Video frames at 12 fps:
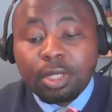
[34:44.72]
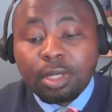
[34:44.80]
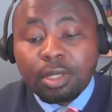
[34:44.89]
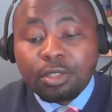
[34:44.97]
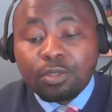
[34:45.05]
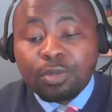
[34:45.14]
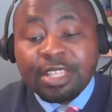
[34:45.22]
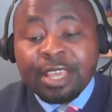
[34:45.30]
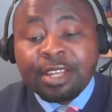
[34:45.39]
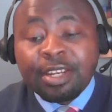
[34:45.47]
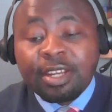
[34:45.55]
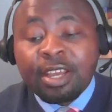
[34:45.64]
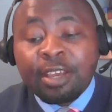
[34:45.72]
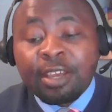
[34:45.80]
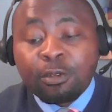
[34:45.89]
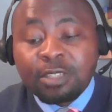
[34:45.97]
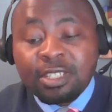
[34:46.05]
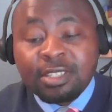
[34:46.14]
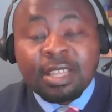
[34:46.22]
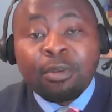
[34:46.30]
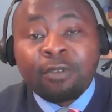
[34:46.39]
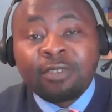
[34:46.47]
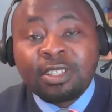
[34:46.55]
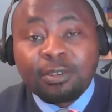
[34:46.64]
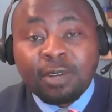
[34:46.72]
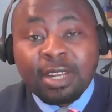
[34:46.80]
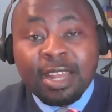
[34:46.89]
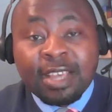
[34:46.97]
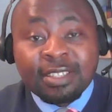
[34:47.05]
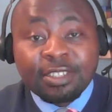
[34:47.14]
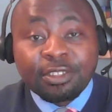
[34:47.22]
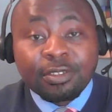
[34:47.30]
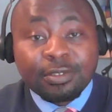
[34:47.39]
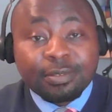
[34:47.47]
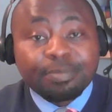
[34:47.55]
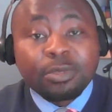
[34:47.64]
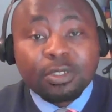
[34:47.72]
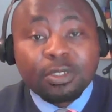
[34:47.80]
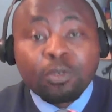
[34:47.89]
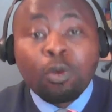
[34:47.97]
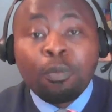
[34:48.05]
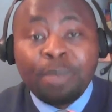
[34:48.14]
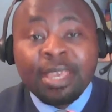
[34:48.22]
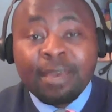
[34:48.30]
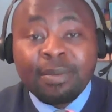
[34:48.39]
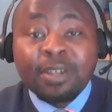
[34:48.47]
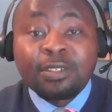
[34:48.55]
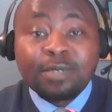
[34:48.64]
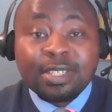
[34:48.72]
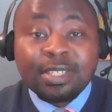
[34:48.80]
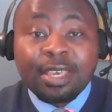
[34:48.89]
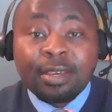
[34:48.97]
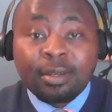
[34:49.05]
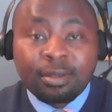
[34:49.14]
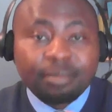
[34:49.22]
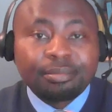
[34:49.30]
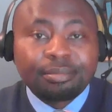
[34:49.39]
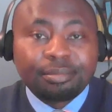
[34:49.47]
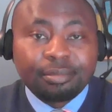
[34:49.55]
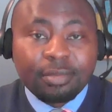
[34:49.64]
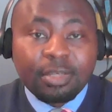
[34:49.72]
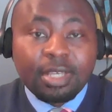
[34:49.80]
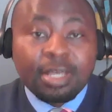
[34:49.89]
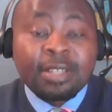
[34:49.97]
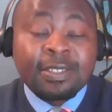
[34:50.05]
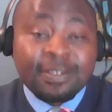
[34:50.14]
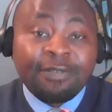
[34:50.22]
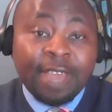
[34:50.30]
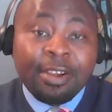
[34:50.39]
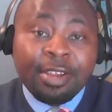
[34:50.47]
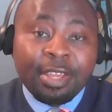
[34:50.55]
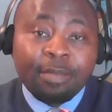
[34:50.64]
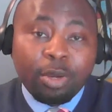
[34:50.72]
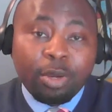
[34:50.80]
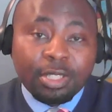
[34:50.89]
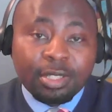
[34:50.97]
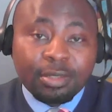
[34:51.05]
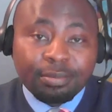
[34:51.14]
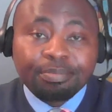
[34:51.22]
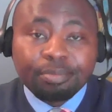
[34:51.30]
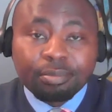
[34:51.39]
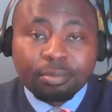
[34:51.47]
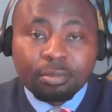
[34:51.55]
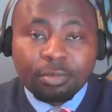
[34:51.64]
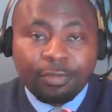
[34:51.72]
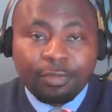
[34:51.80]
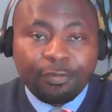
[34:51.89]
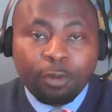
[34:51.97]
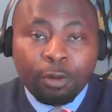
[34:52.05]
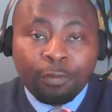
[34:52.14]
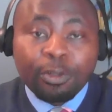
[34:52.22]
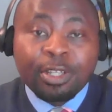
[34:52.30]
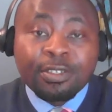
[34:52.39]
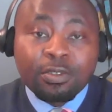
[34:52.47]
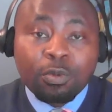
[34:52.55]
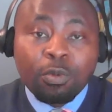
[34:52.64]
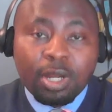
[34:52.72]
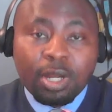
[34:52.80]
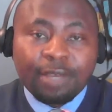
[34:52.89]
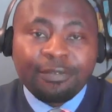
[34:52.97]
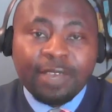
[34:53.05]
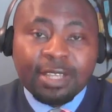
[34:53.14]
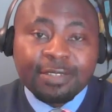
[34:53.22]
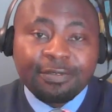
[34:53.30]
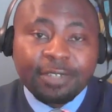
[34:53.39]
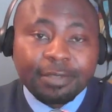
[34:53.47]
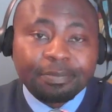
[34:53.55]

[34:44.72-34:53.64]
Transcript: to the technical ecosystem of these organizations. So being able to scale is very important for this to work effectively.